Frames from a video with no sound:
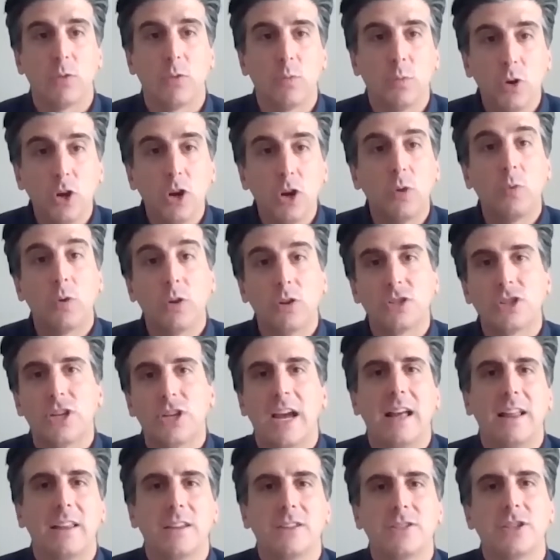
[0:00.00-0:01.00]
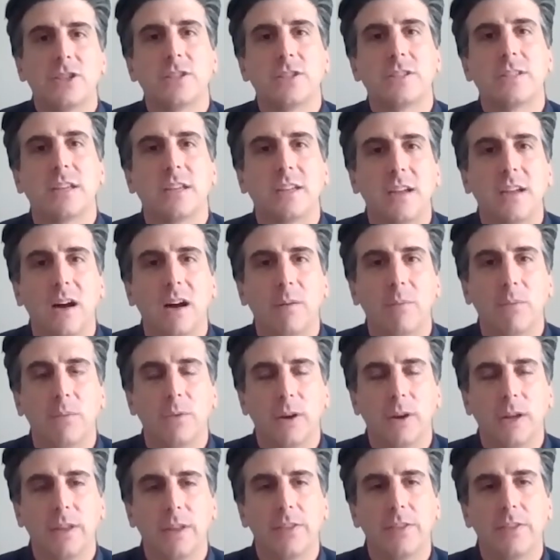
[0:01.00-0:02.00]
real world challenges that come
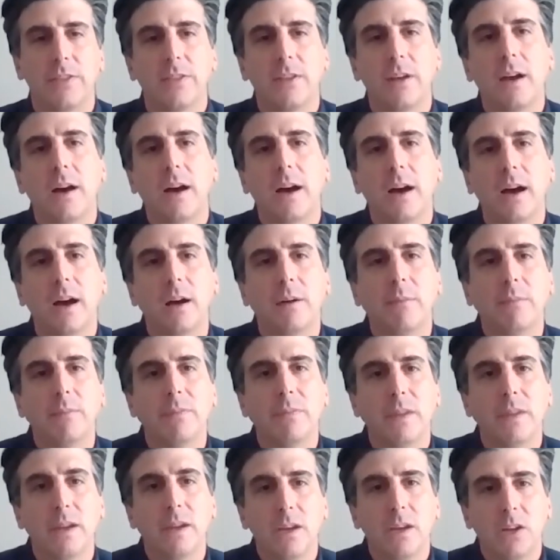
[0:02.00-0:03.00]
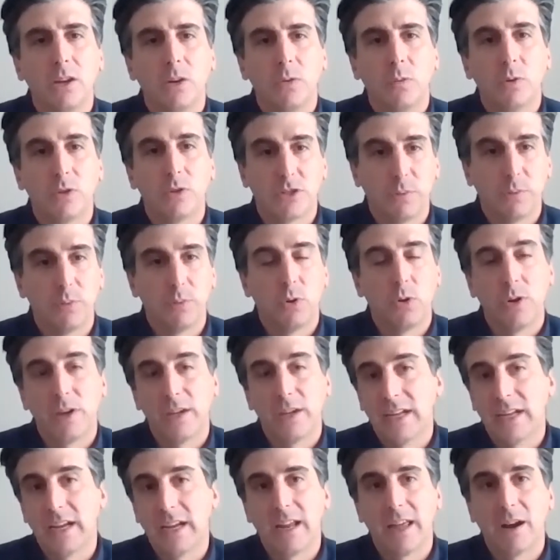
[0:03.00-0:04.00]
with deploying
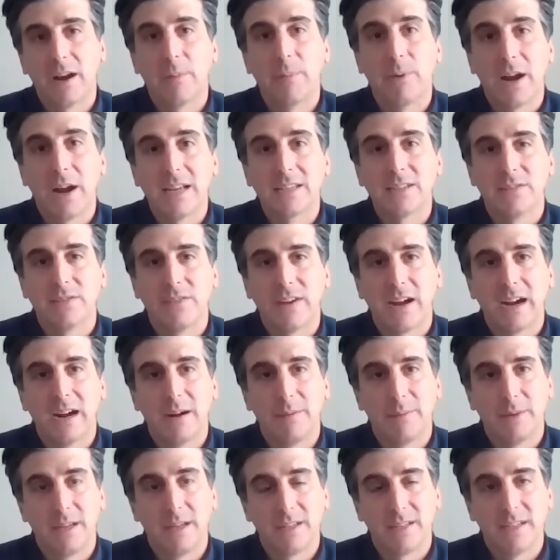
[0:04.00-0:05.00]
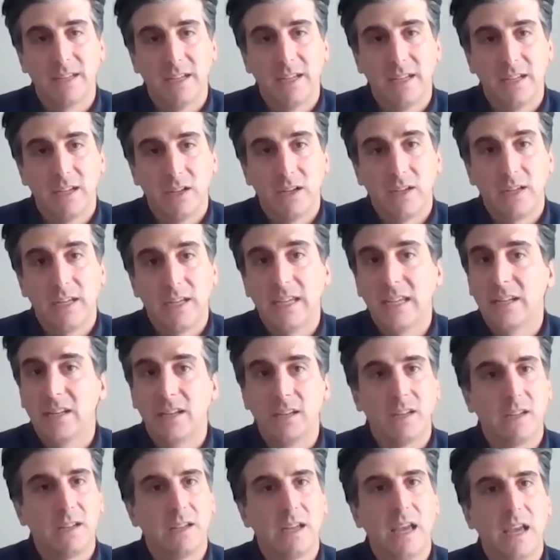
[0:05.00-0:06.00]
in an enterprise environment
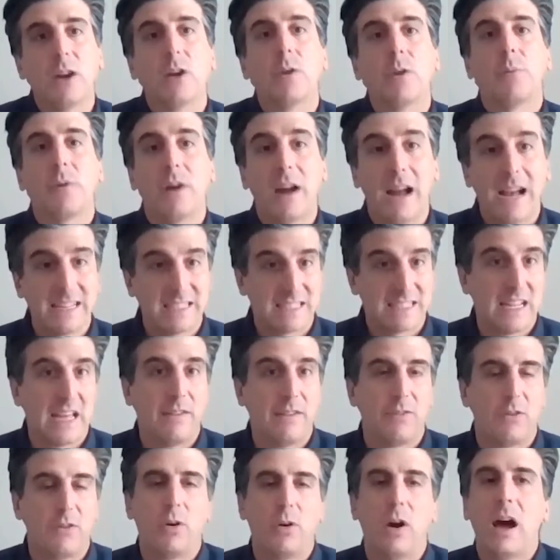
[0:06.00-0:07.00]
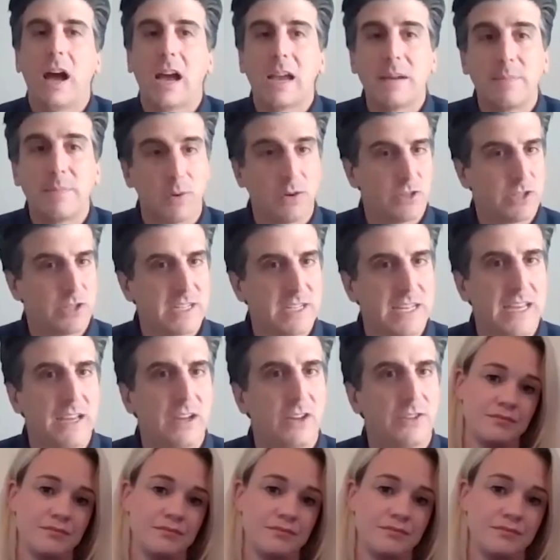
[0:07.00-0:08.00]
in enterprise level
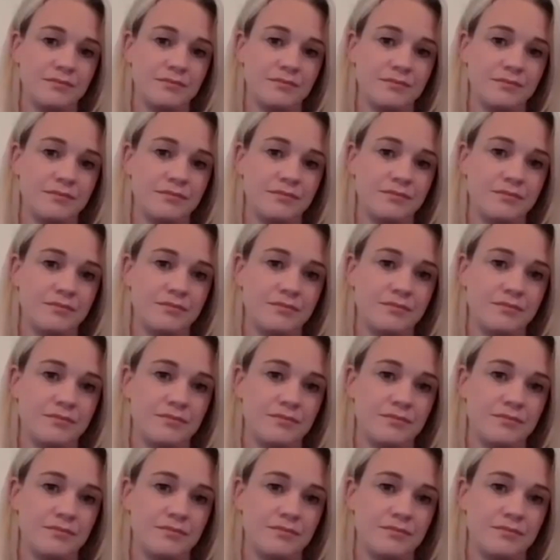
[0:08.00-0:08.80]
hyperscale data centers.